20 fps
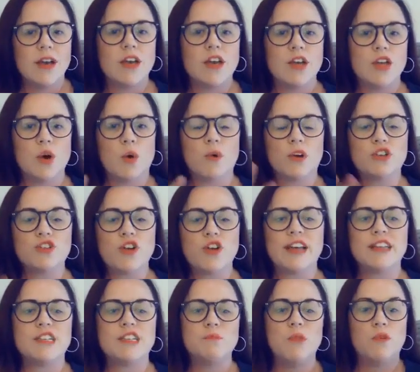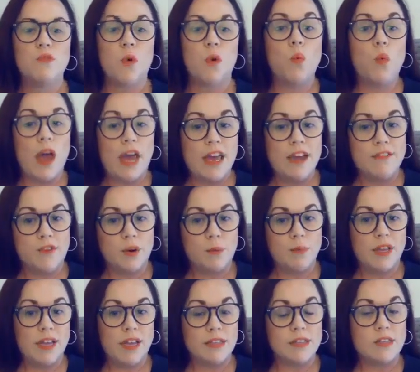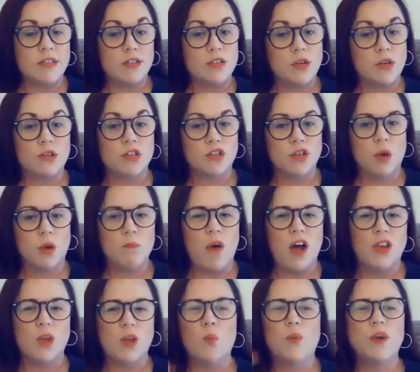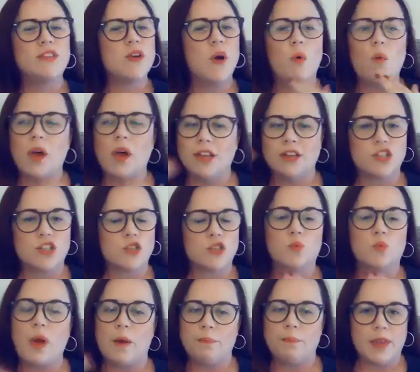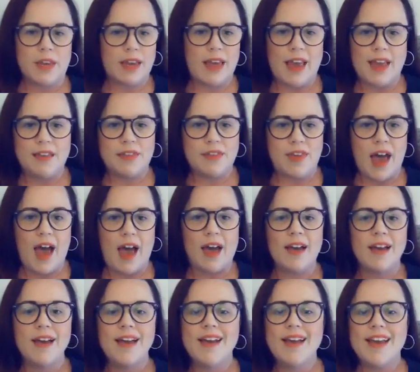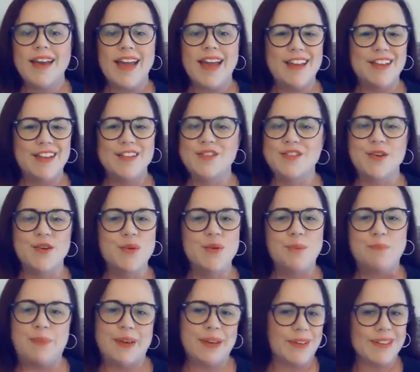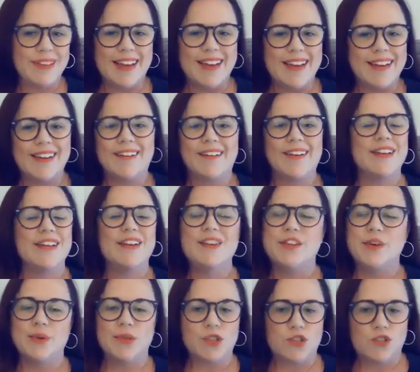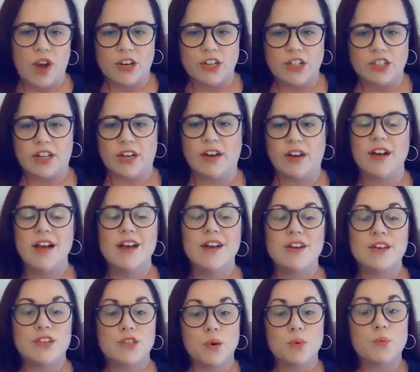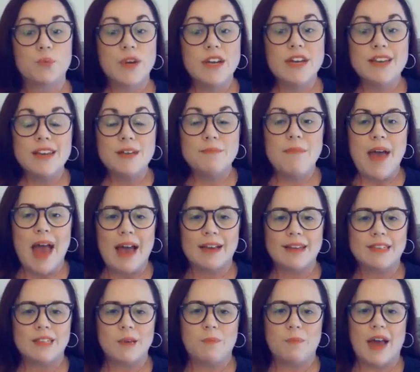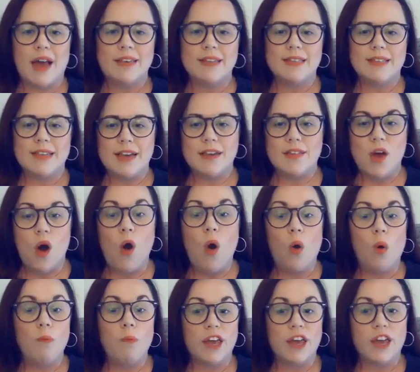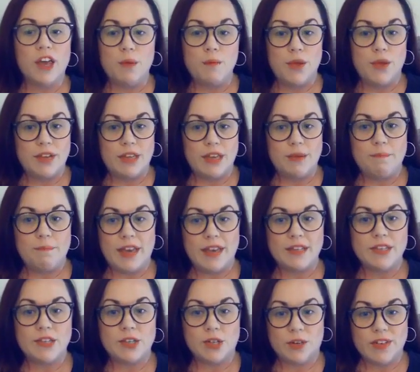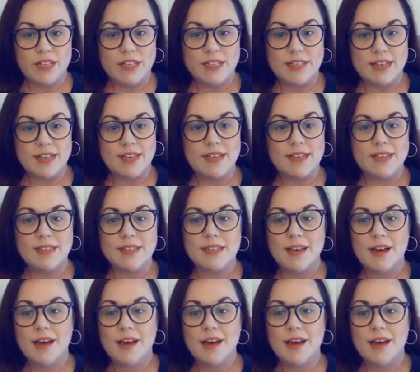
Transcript: You know, we're trying to move away from an institutional model. We don't want to just replicate that in a new building or in a new structure. So really maximizing the home and community-based services.